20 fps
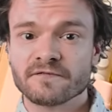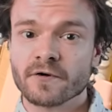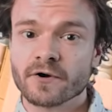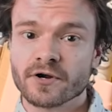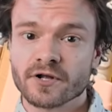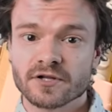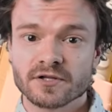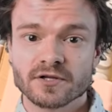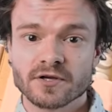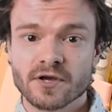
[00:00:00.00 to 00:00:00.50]

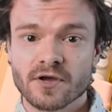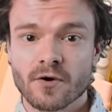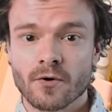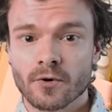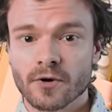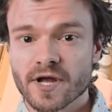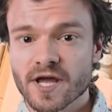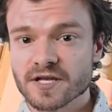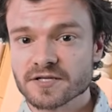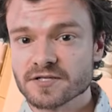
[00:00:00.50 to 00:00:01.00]
vertically
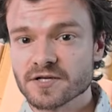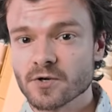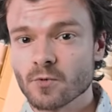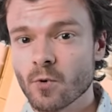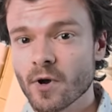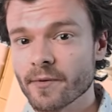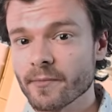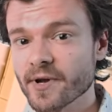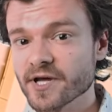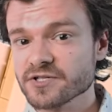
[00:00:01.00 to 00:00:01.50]
oriented
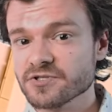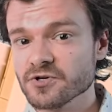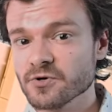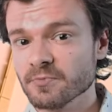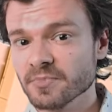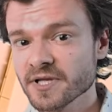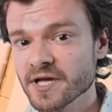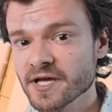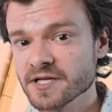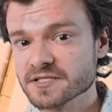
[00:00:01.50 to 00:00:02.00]

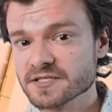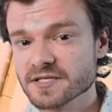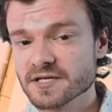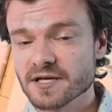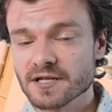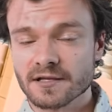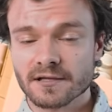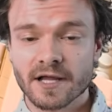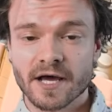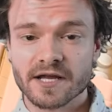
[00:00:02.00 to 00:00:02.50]
1x2 plates
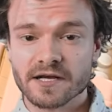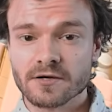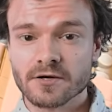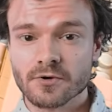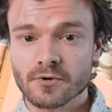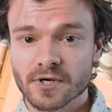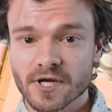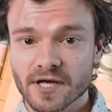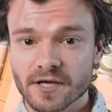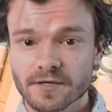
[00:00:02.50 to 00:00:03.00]
in light
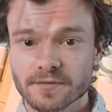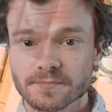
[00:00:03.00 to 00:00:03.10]
nougat.